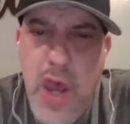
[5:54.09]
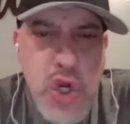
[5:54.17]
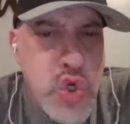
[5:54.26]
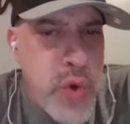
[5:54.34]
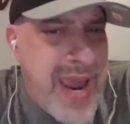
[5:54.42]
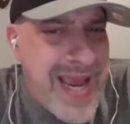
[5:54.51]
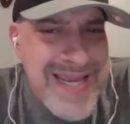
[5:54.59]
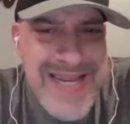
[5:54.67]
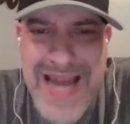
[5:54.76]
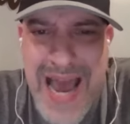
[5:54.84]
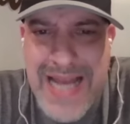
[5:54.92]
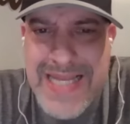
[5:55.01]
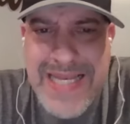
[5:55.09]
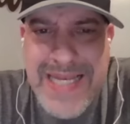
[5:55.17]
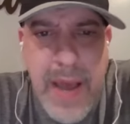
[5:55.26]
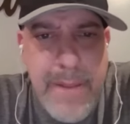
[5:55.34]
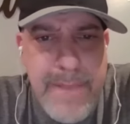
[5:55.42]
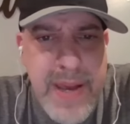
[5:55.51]
drake's not
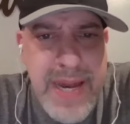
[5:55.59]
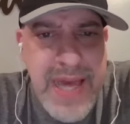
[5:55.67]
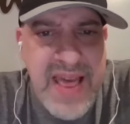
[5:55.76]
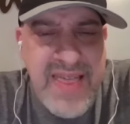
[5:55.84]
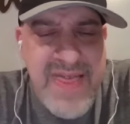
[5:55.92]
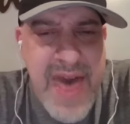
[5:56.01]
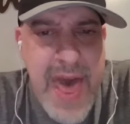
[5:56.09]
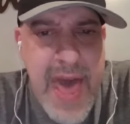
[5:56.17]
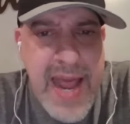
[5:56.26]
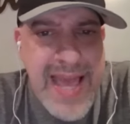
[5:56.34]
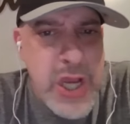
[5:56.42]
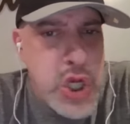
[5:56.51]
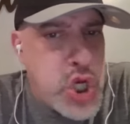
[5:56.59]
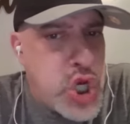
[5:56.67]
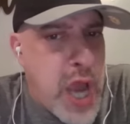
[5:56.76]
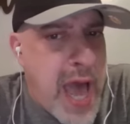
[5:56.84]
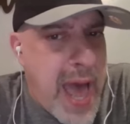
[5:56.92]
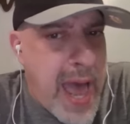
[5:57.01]
somebody that is
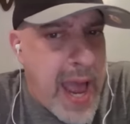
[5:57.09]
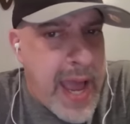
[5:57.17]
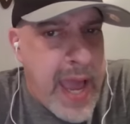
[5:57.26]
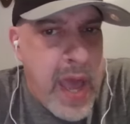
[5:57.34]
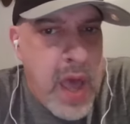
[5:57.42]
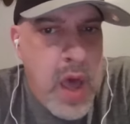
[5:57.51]
shy